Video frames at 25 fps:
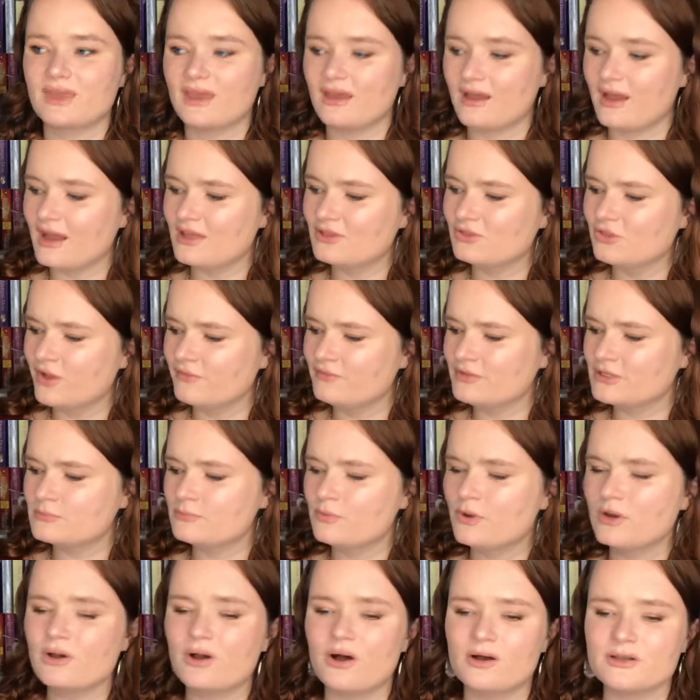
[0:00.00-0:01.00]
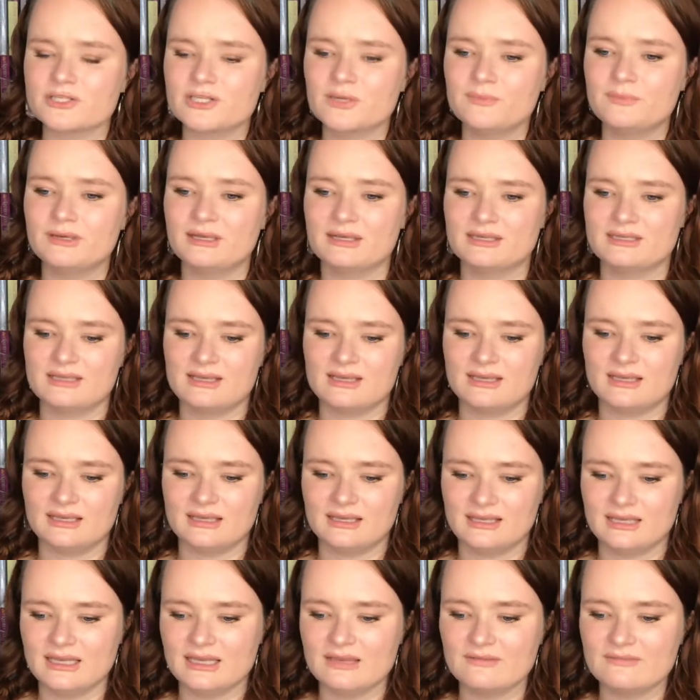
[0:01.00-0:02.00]
I love this book also because like
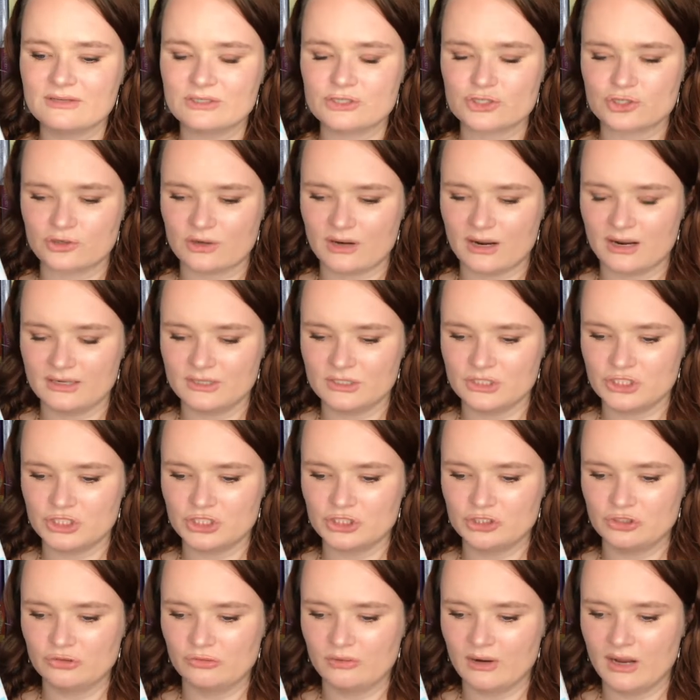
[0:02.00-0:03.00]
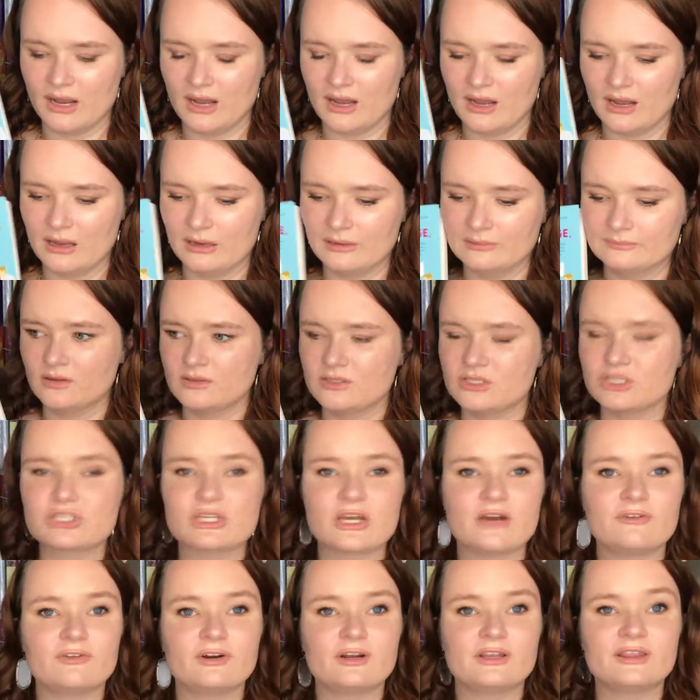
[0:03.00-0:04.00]
Eve is trying to uh,
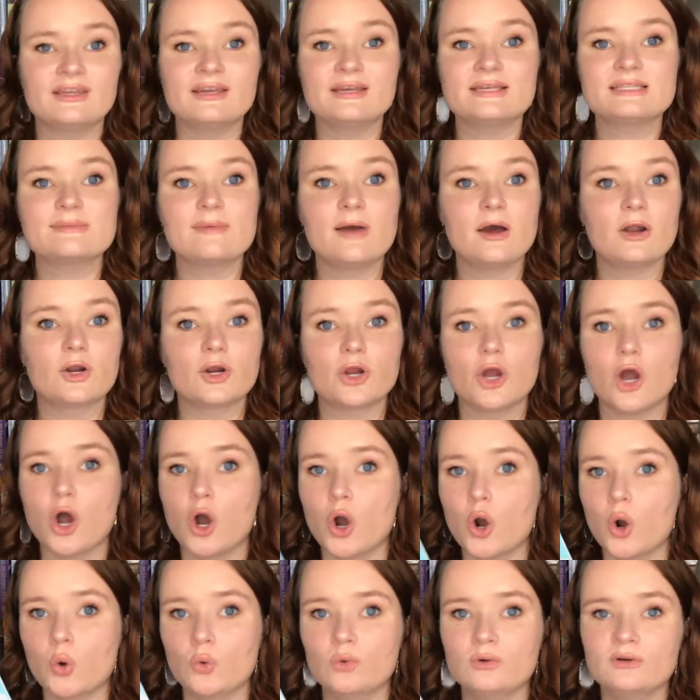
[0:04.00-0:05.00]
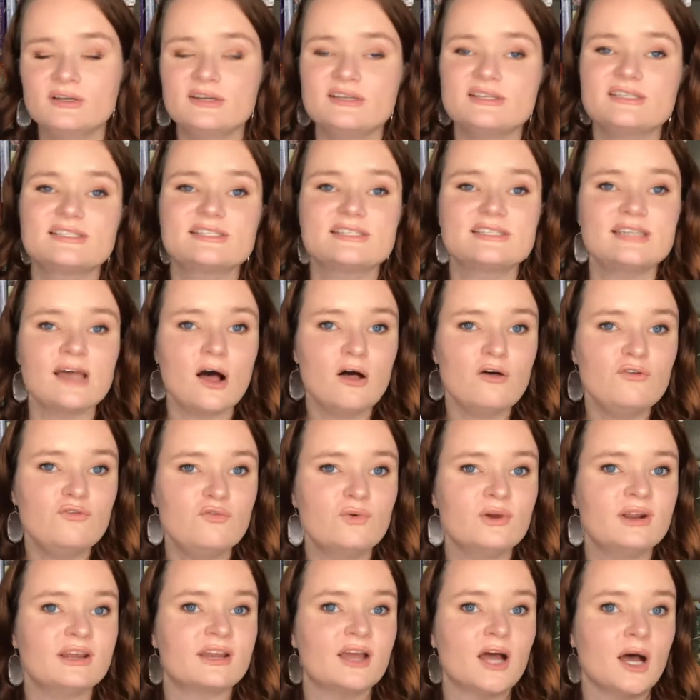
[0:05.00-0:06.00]
discover things about her own self
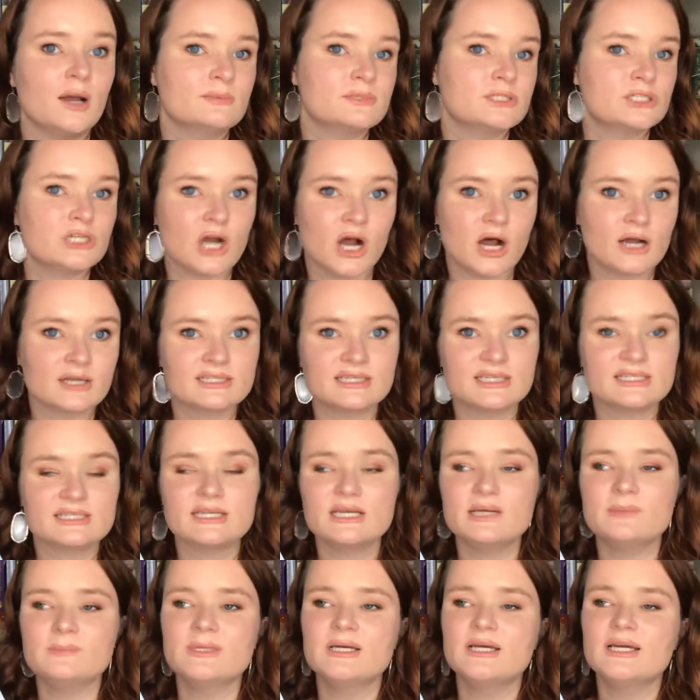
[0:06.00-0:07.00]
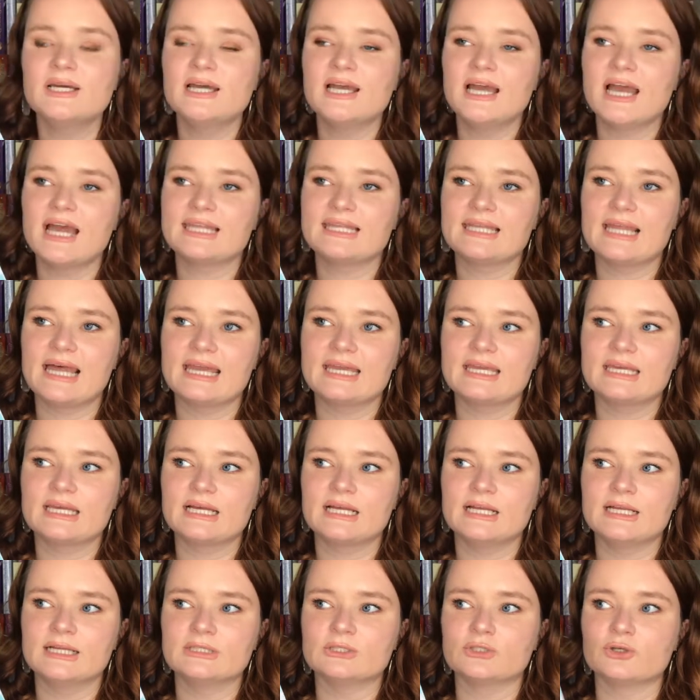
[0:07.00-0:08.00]
when it comes to autism and like
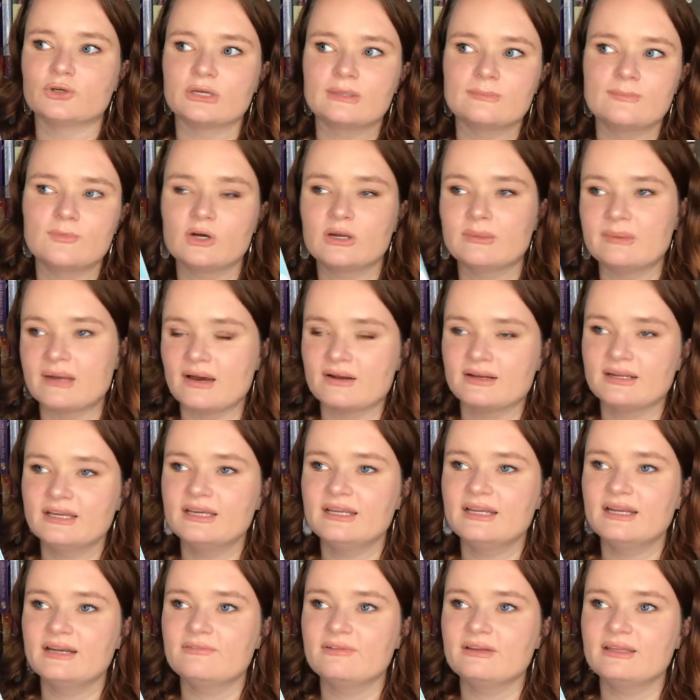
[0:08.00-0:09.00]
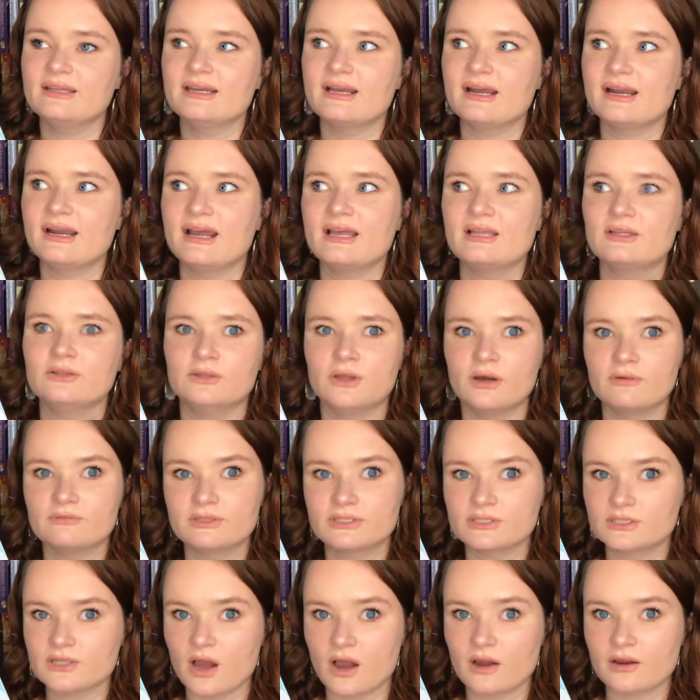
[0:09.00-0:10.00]
uh, learning more about it and everything. And I love
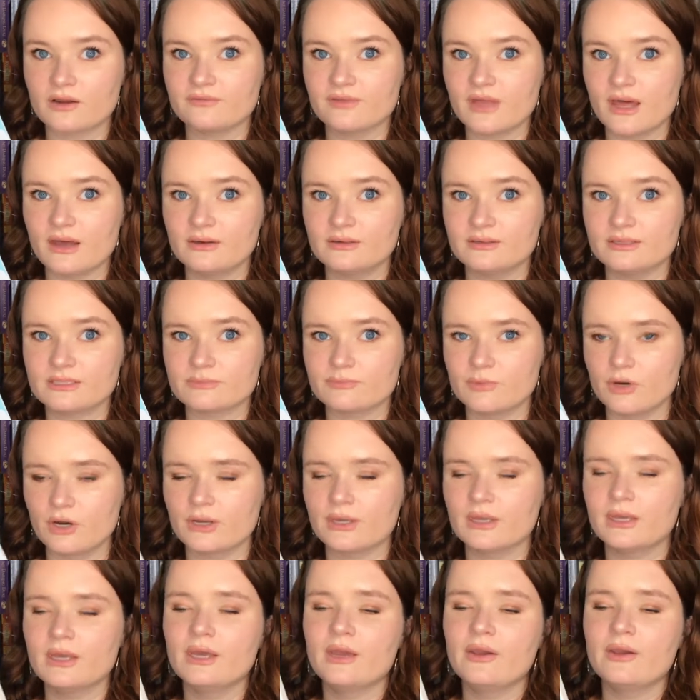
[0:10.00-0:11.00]
the talk of that in this book.